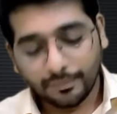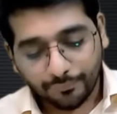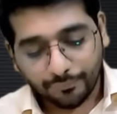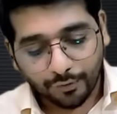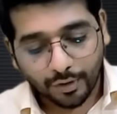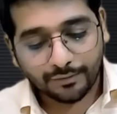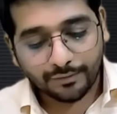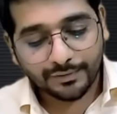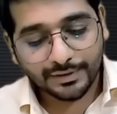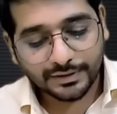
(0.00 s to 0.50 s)

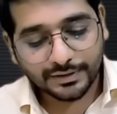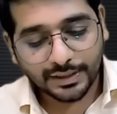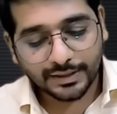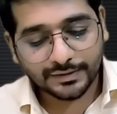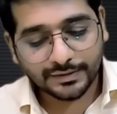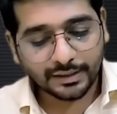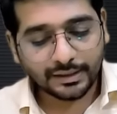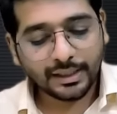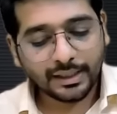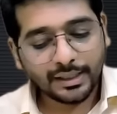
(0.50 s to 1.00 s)
For which
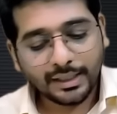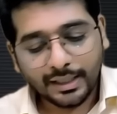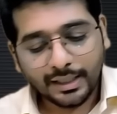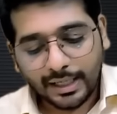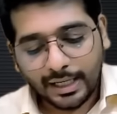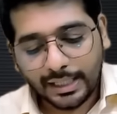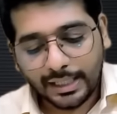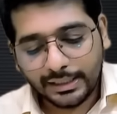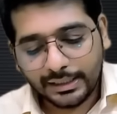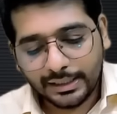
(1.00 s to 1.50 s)
reason?
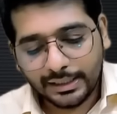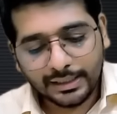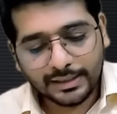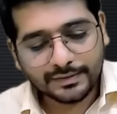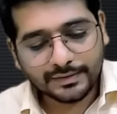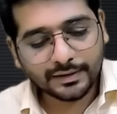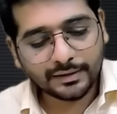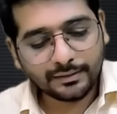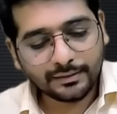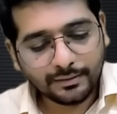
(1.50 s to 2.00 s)
Any
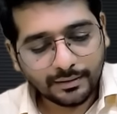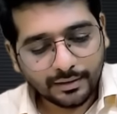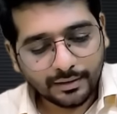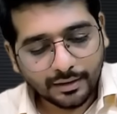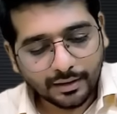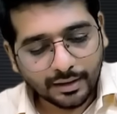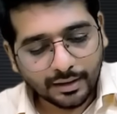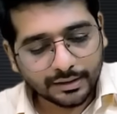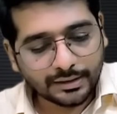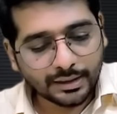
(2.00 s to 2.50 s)
reason
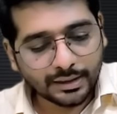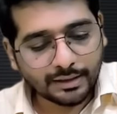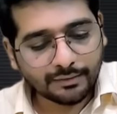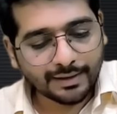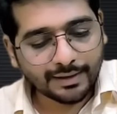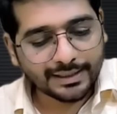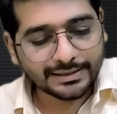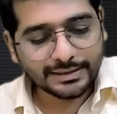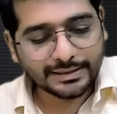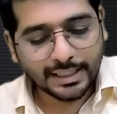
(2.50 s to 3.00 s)

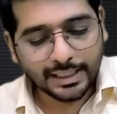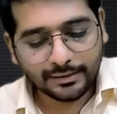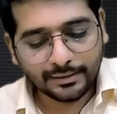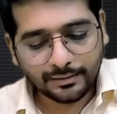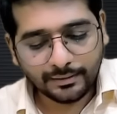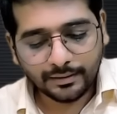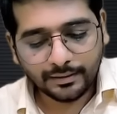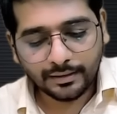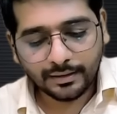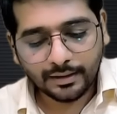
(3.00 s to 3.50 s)
otherwise
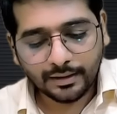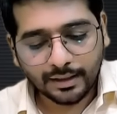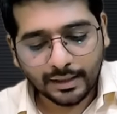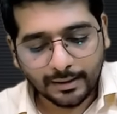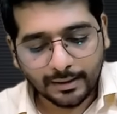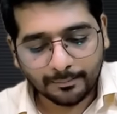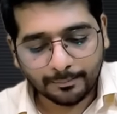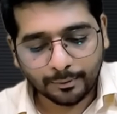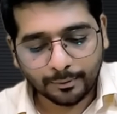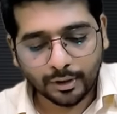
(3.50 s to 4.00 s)
then
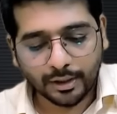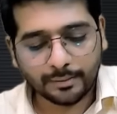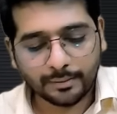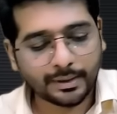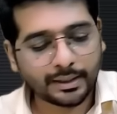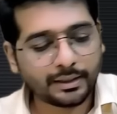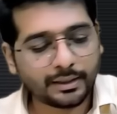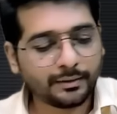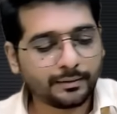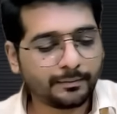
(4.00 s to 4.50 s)

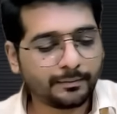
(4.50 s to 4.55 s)
employment,